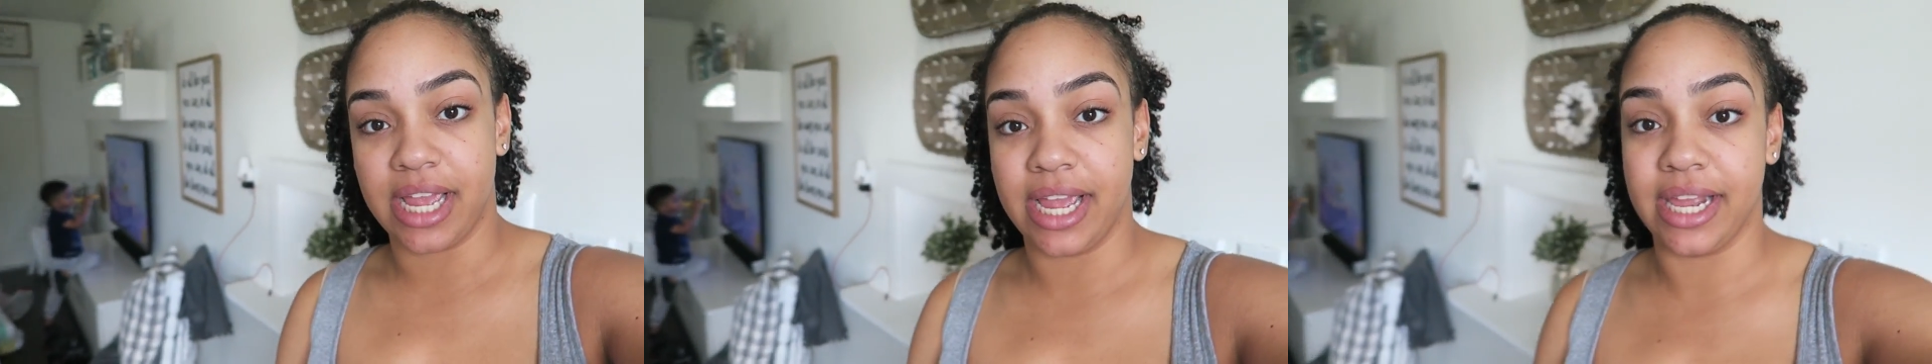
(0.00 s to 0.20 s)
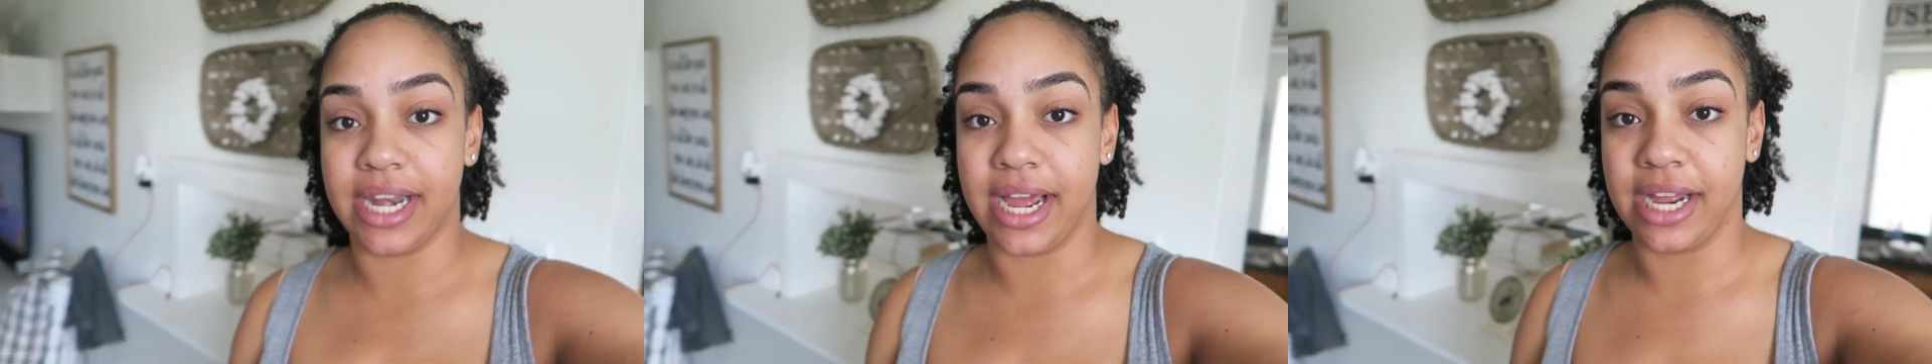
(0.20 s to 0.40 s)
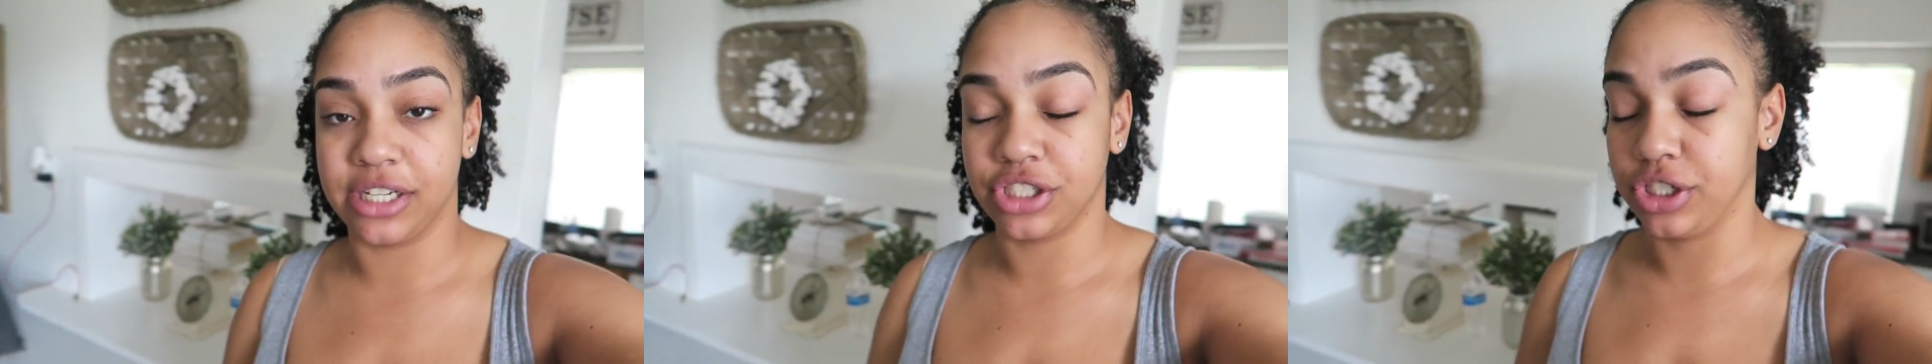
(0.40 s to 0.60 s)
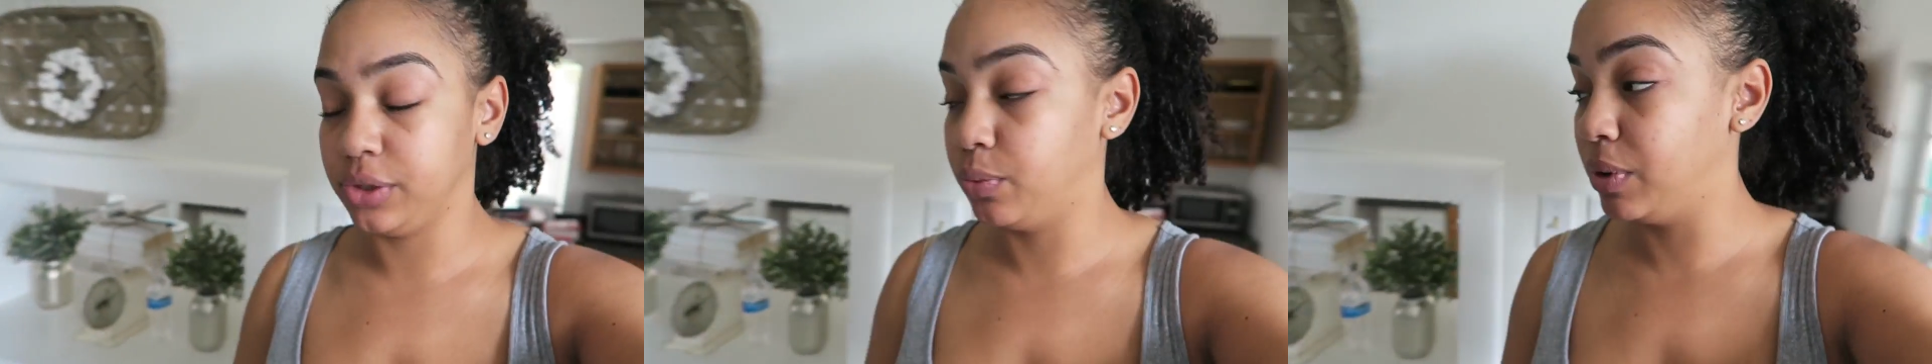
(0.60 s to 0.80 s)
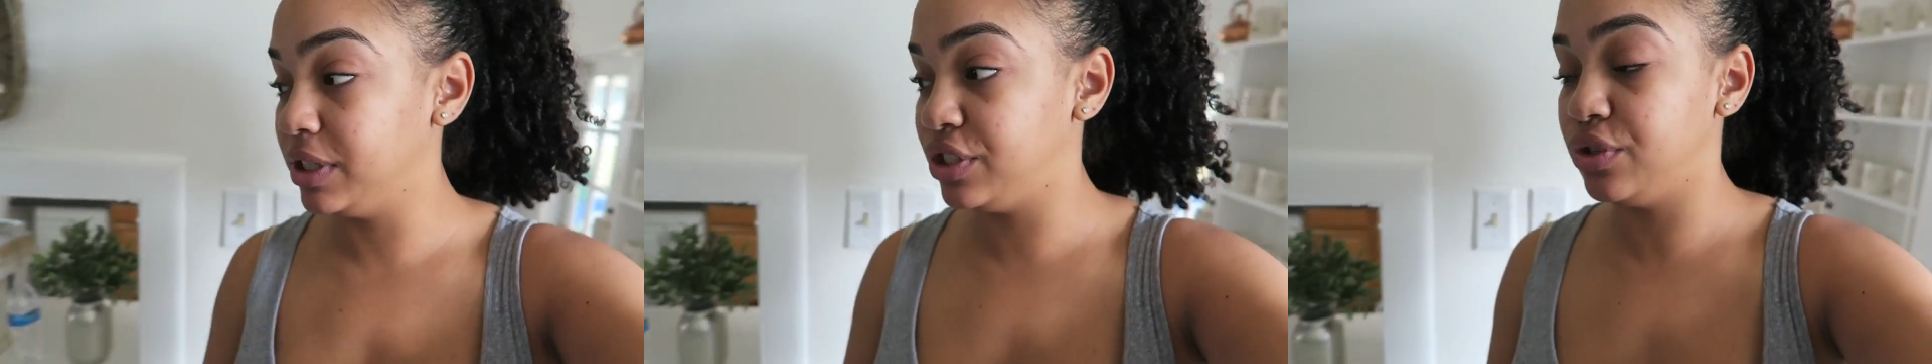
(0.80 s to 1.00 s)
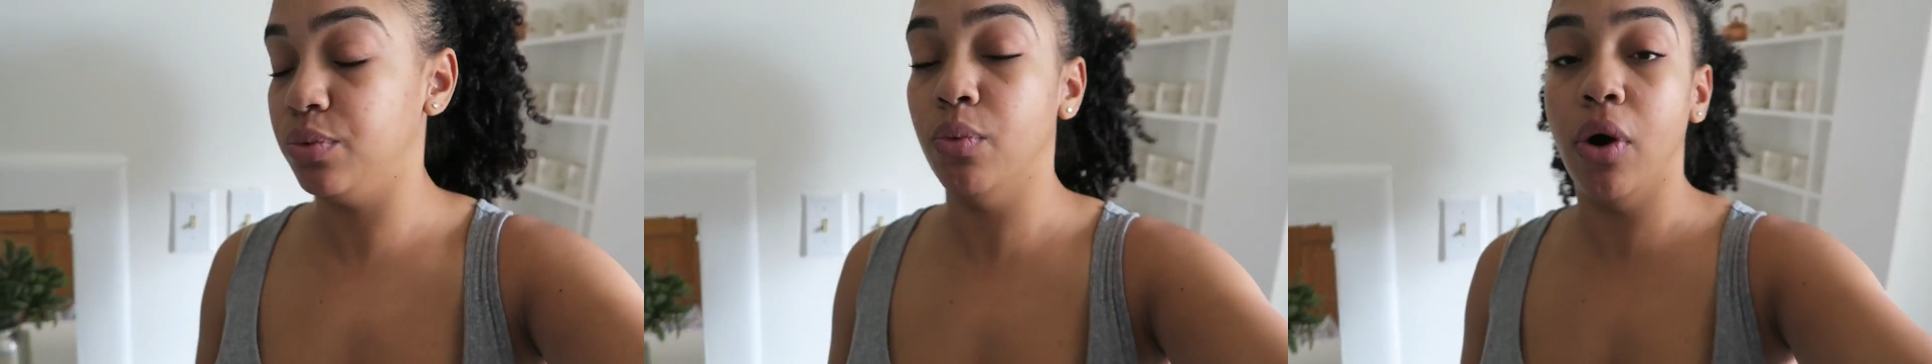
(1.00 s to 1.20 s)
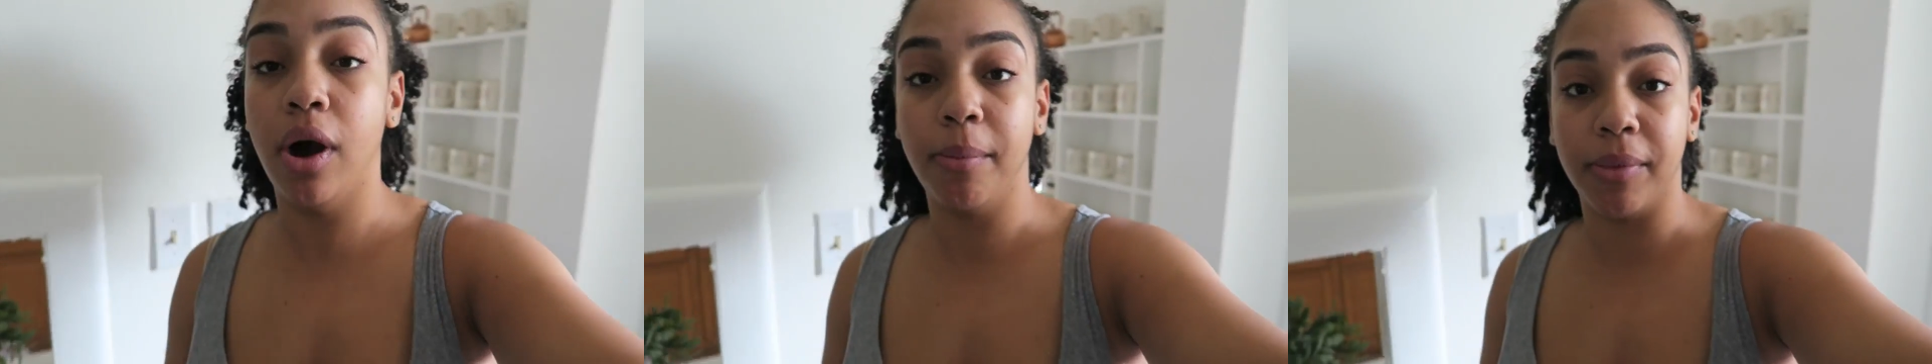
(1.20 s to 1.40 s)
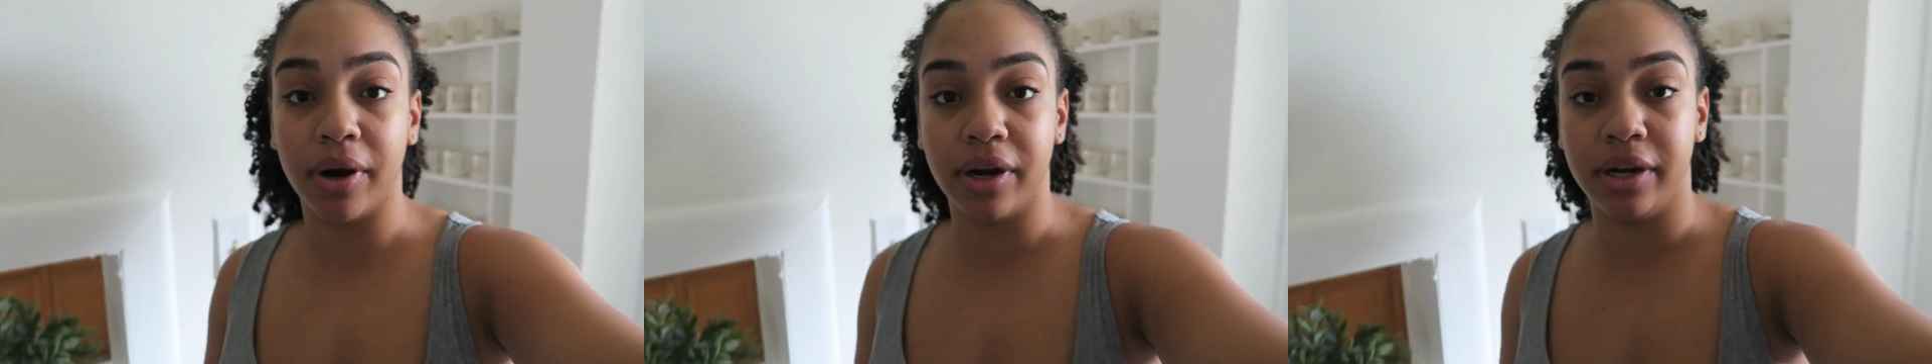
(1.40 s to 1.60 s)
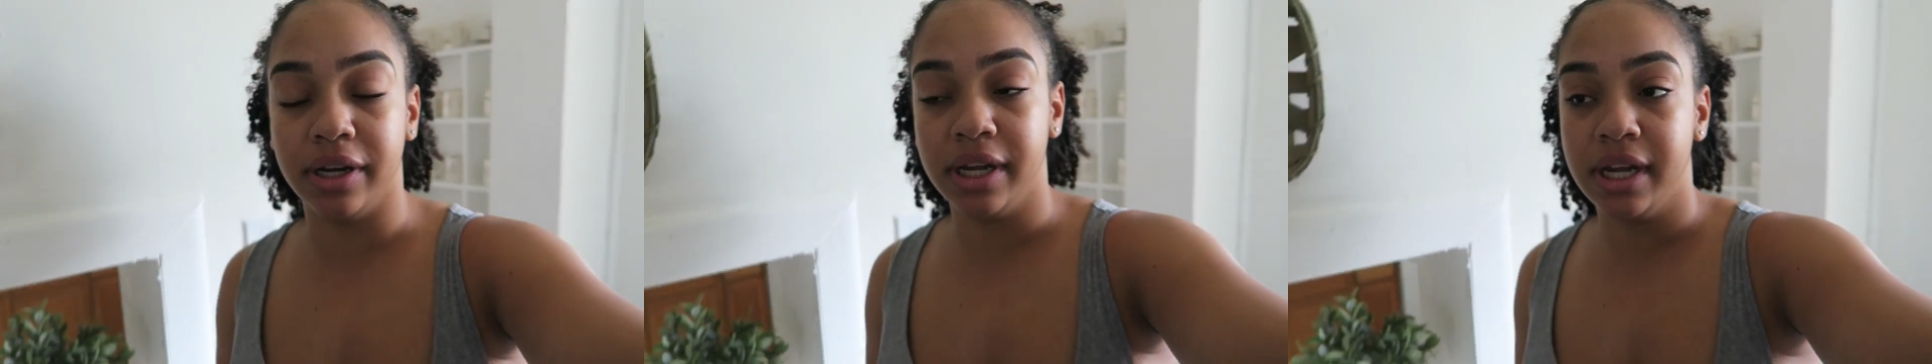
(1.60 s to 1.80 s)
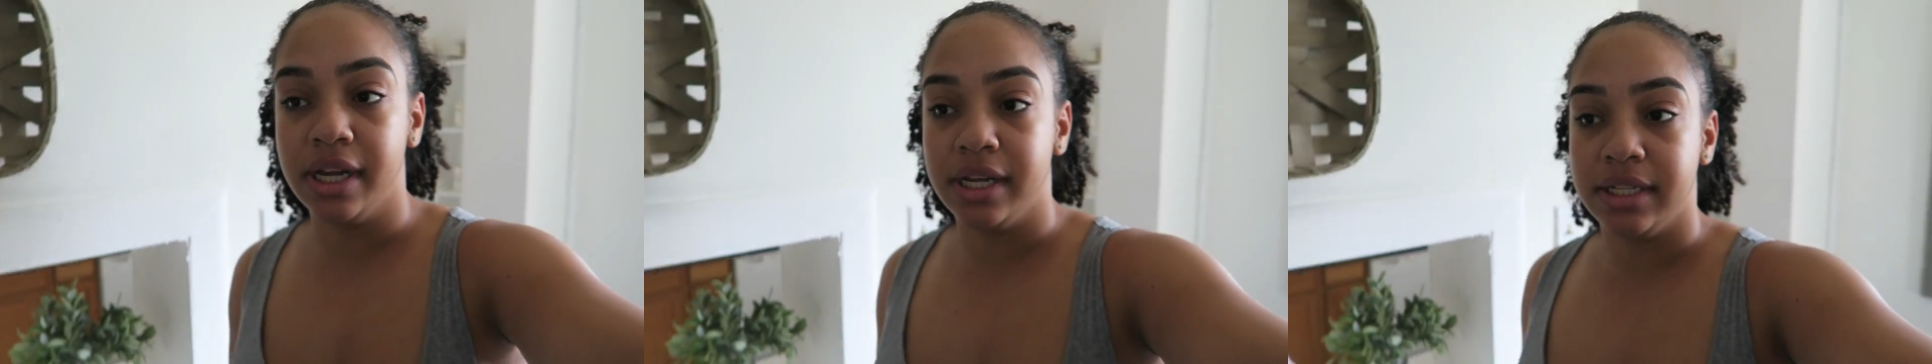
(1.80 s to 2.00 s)
and I actually went to Walmart
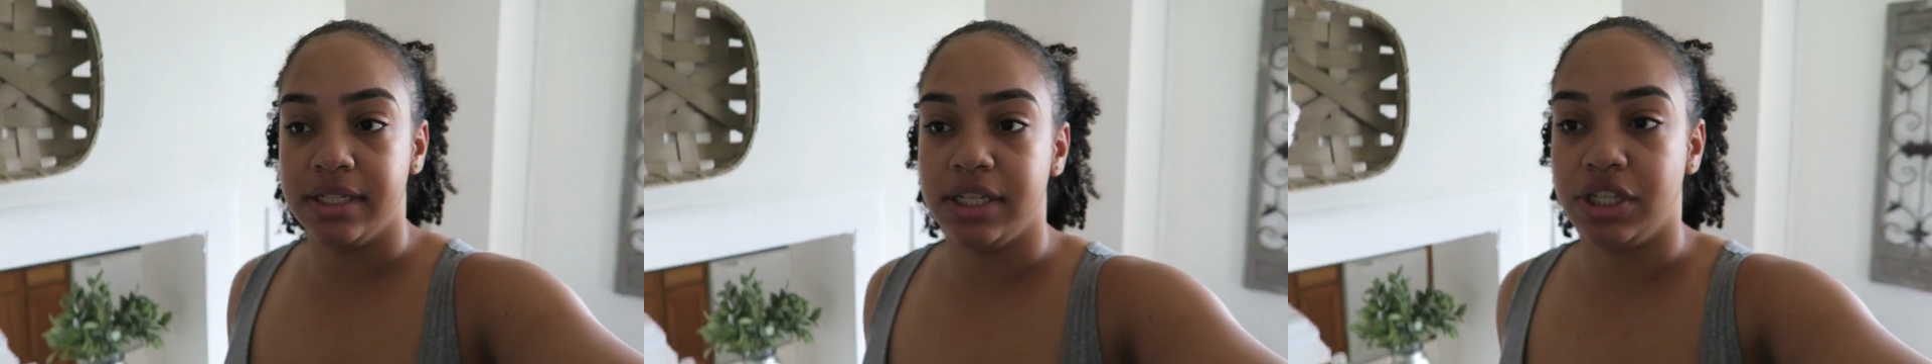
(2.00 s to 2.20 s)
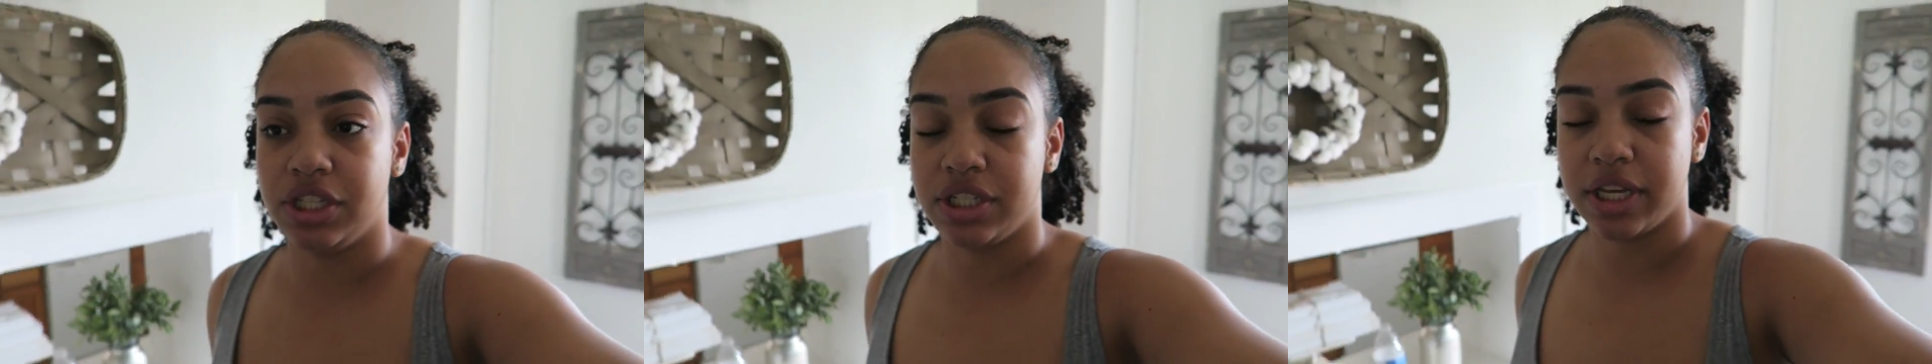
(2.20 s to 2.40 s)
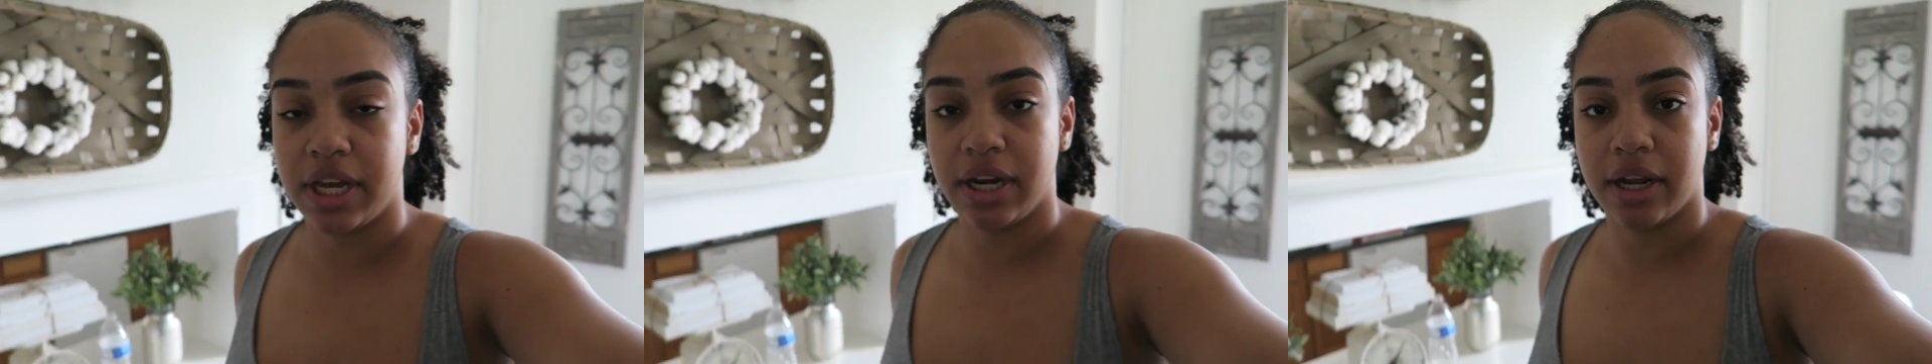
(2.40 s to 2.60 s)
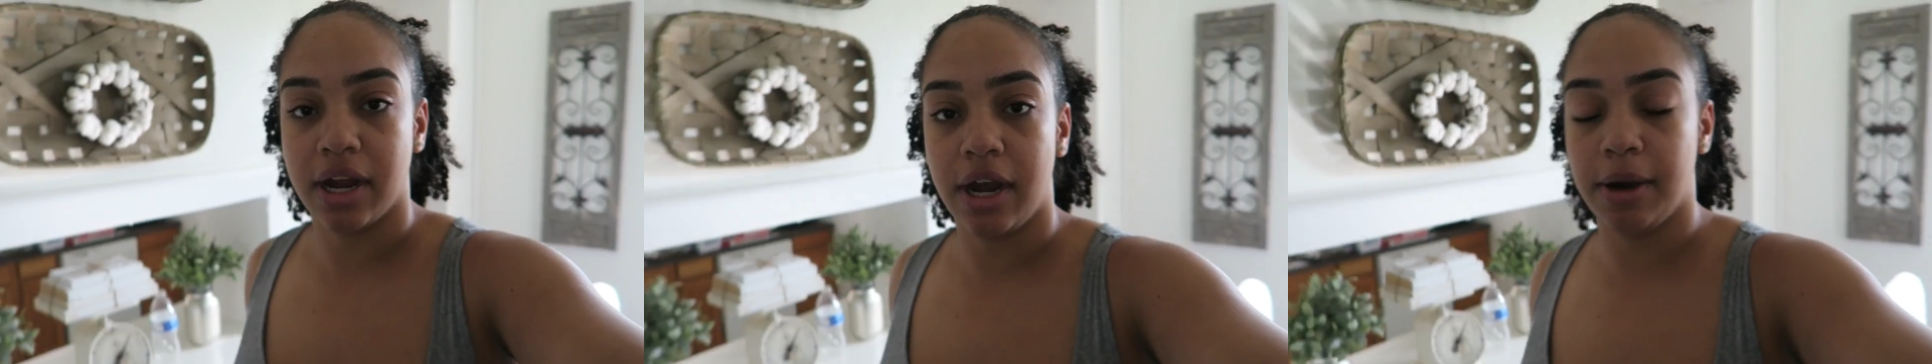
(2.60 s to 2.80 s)
to just get a